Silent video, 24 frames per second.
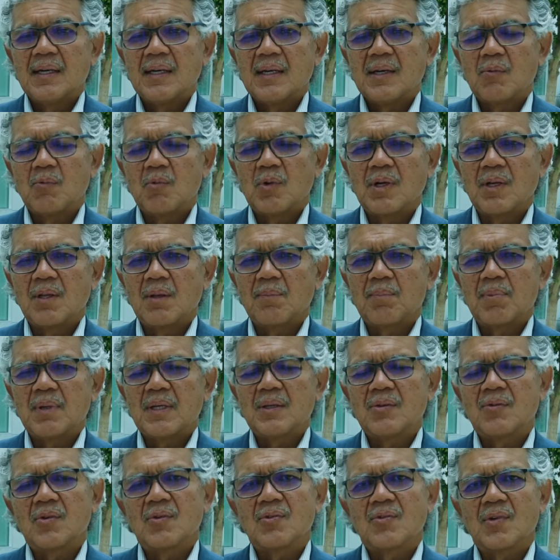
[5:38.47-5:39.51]
And one of the
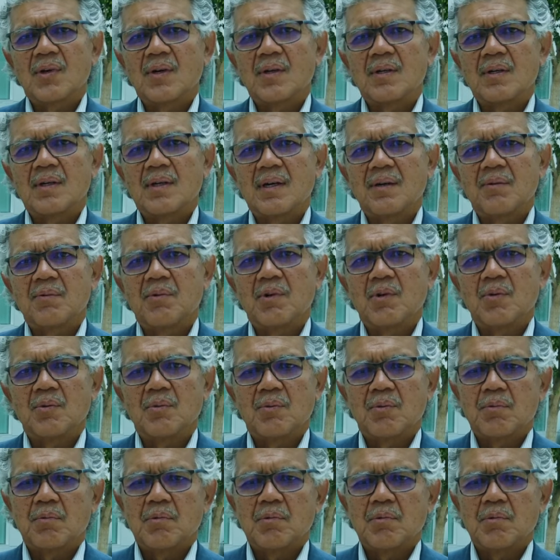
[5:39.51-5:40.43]
places I, I rode